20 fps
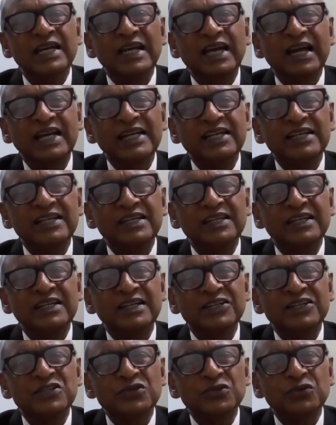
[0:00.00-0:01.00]
And
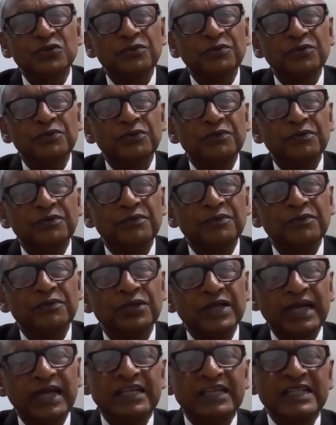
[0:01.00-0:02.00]
so
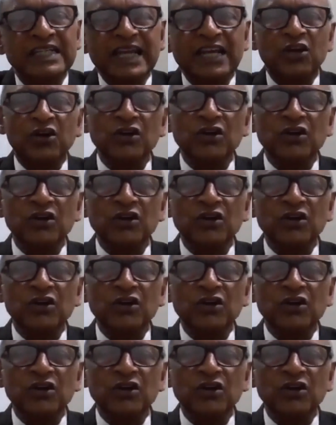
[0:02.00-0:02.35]
the entire